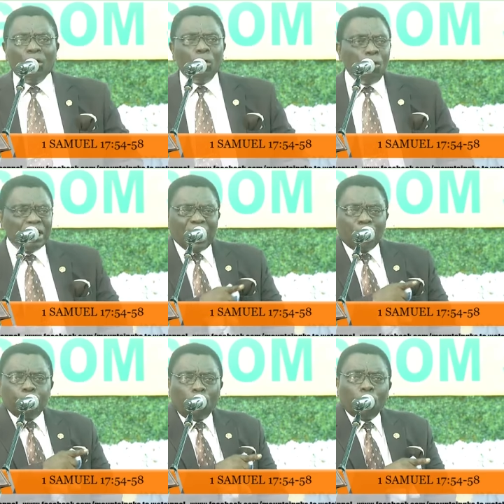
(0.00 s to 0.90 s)
Who is
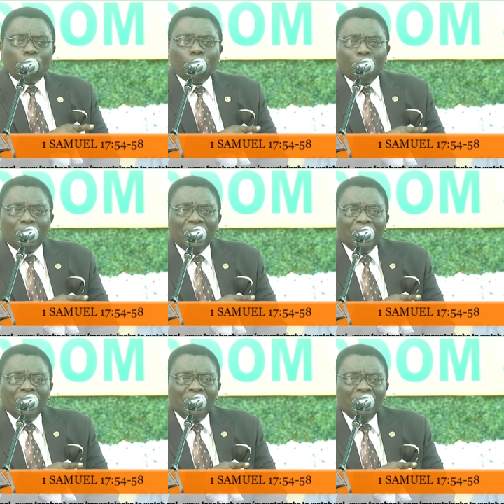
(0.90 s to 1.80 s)
that boy?
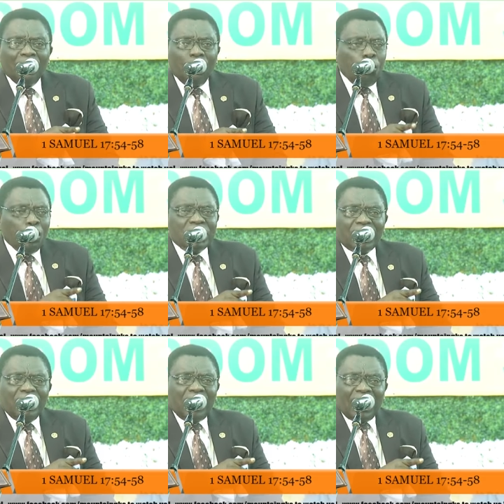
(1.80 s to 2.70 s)
Who is
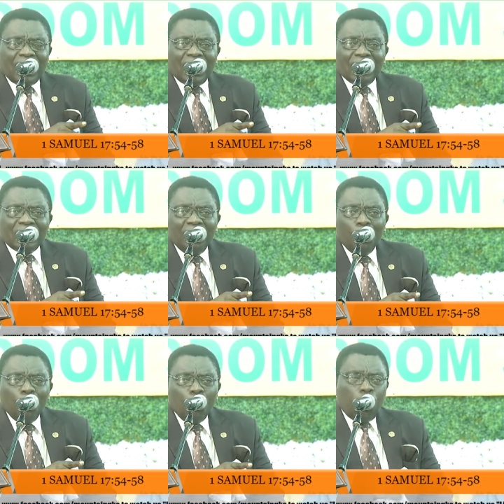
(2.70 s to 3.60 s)
that lad?
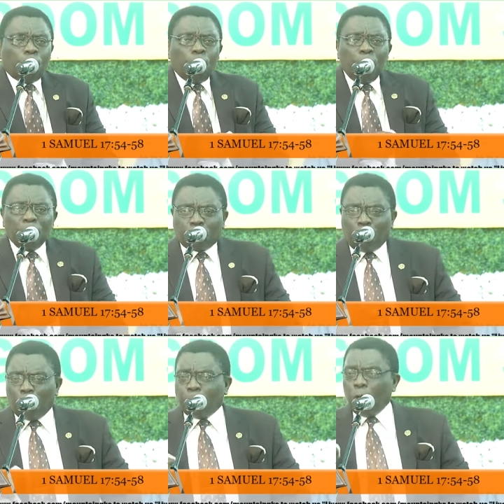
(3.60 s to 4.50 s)
Who could be
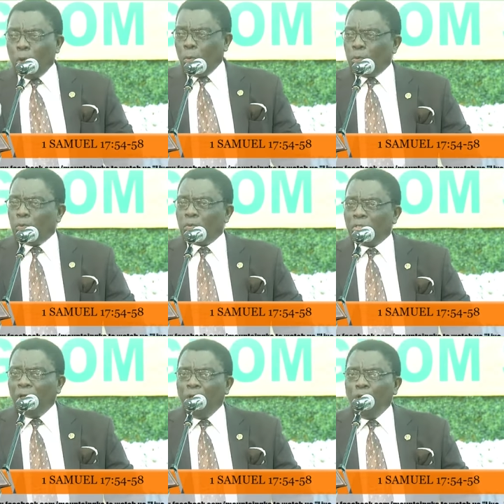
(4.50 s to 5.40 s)
so bold
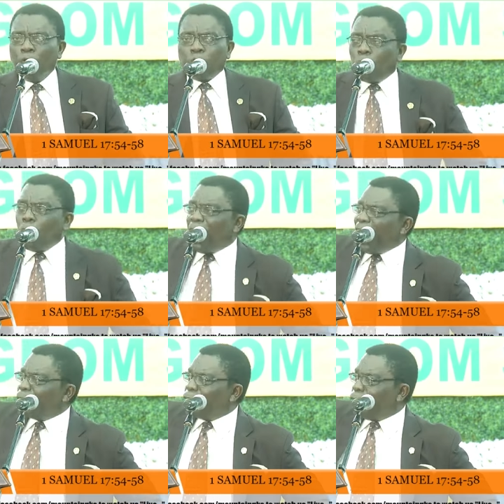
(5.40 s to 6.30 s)
to go
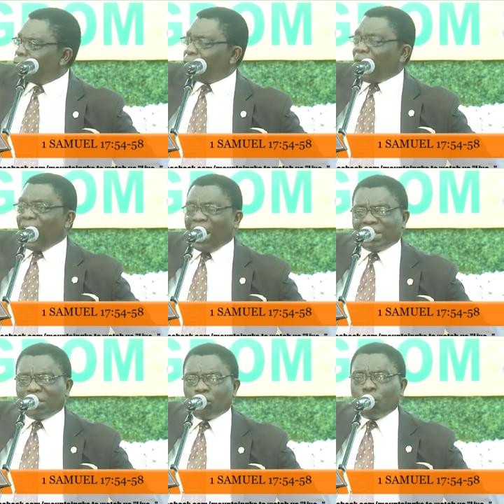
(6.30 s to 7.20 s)
and
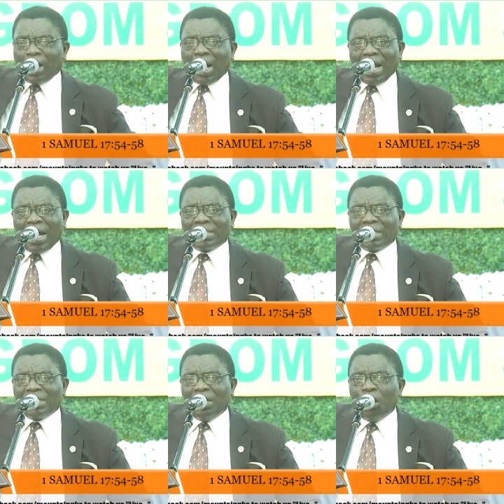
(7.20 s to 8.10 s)
fight
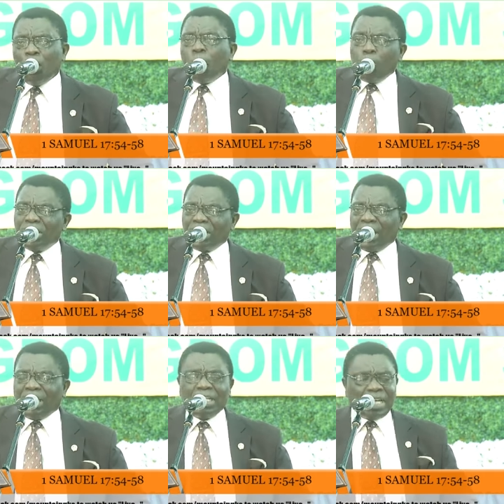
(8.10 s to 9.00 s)
Goliath? Who is he?